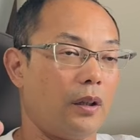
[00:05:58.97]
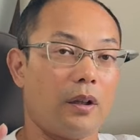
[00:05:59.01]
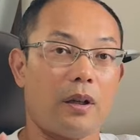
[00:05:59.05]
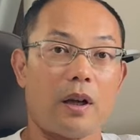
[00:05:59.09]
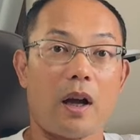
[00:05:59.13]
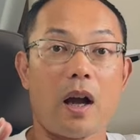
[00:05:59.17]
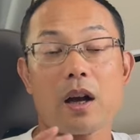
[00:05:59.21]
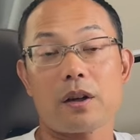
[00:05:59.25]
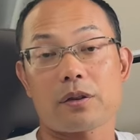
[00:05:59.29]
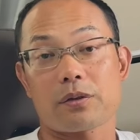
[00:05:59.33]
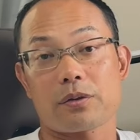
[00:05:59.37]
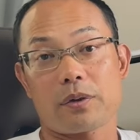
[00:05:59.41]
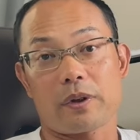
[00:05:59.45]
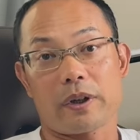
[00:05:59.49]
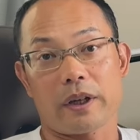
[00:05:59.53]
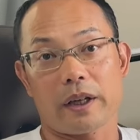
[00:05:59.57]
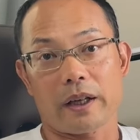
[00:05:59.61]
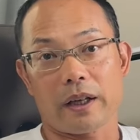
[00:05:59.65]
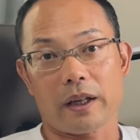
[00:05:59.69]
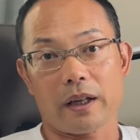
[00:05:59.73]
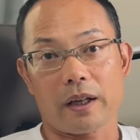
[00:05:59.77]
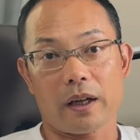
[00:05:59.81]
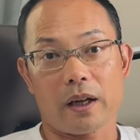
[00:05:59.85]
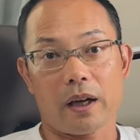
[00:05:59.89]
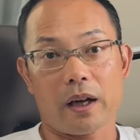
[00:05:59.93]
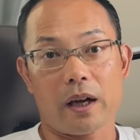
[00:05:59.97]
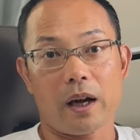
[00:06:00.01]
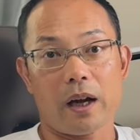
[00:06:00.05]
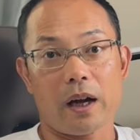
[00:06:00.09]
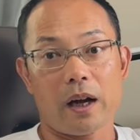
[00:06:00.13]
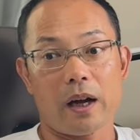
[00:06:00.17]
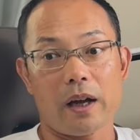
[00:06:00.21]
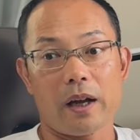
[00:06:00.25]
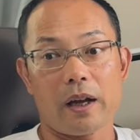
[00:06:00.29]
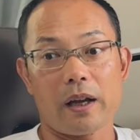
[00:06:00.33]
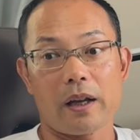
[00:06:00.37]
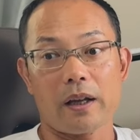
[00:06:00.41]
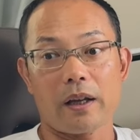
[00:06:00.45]
Actually,
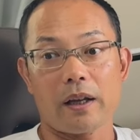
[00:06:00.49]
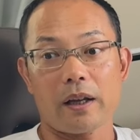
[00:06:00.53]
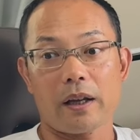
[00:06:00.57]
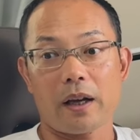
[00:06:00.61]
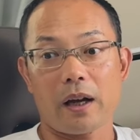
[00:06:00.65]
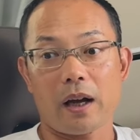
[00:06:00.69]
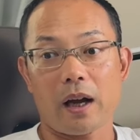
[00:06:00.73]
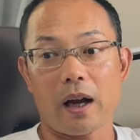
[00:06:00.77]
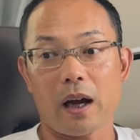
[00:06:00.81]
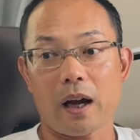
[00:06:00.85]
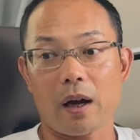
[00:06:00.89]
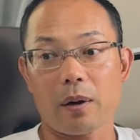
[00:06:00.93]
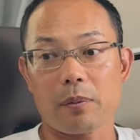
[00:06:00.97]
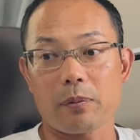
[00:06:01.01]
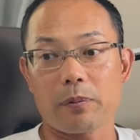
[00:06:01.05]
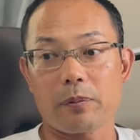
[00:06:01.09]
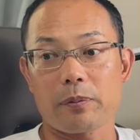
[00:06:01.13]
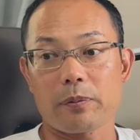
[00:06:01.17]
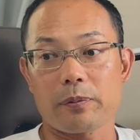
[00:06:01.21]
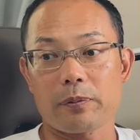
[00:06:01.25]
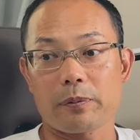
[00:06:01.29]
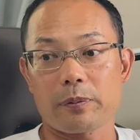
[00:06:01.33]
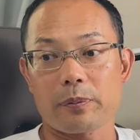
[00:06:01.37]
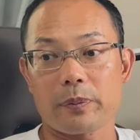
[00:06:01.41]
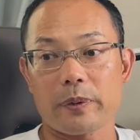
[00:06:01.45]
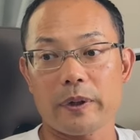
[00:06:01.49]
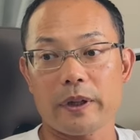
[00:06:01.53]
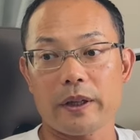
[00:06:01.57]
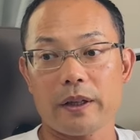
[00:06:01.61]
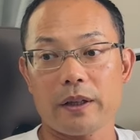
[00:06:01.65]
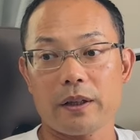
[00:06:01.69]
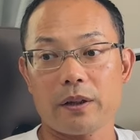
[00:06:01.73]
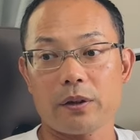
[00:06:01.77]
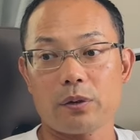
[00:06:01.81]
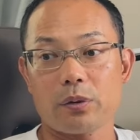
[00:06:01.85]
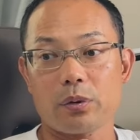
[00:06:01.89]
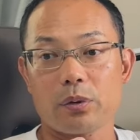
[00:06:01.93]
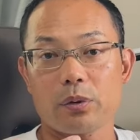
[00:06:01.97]
I have
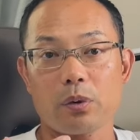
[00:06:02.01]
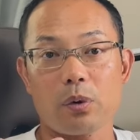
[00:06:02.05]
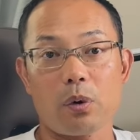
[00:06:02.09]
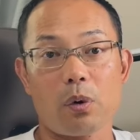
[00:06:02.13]
been to